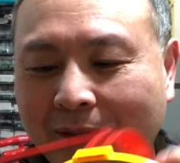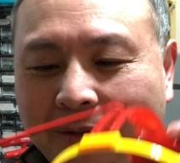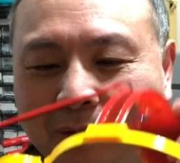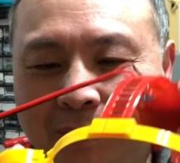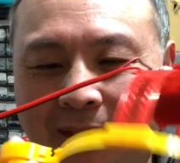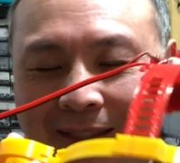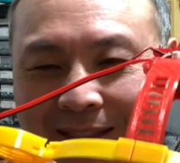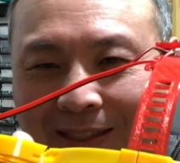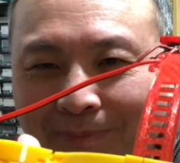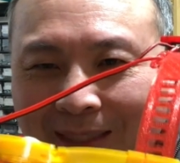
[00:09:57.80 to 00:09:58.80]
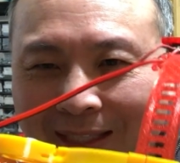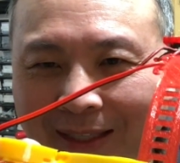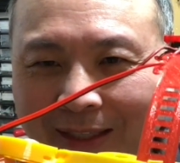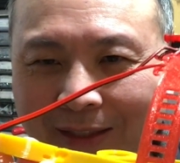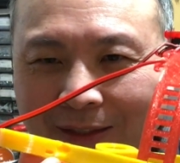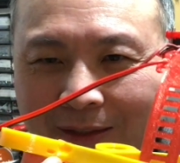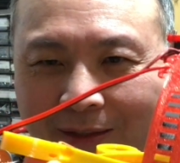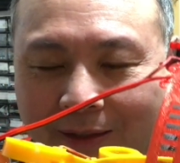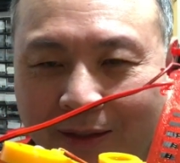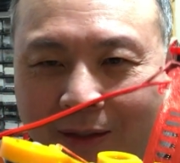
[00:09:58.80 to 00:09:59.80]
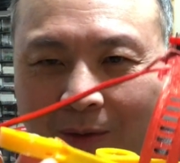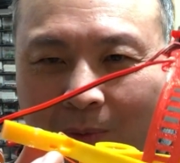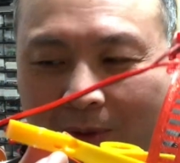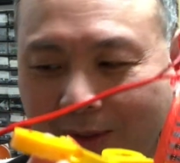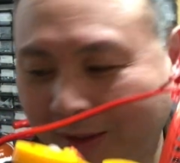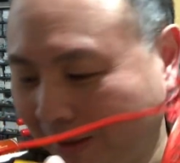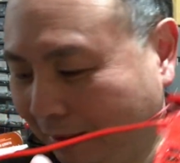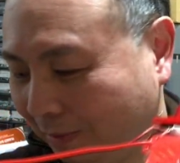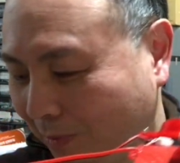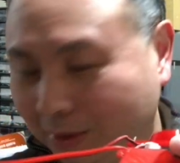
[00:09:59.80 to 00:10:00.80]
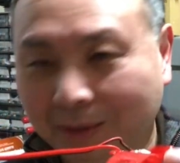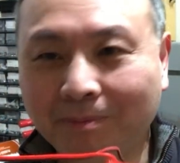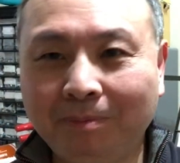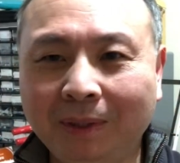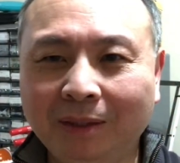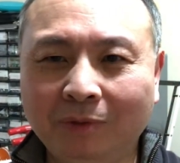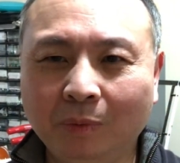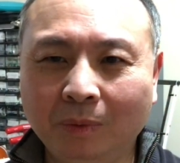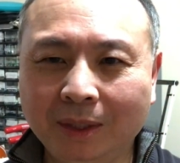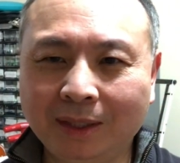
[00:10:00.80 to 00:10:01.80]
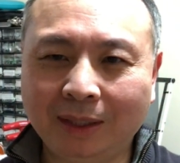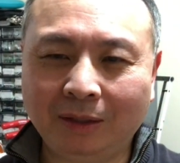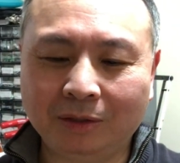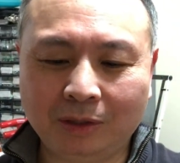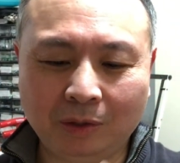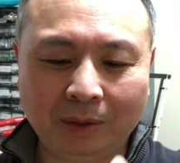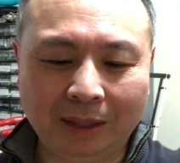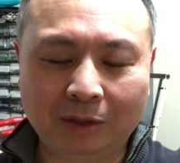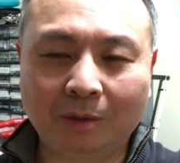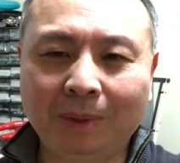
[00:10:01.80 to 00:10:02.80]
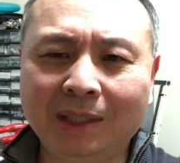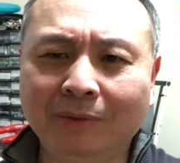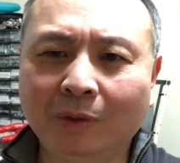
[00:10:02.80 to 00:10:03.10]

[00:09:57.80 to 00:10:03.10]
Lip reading: to use a zip tie here, which was a bit of a risk and also an extra piece of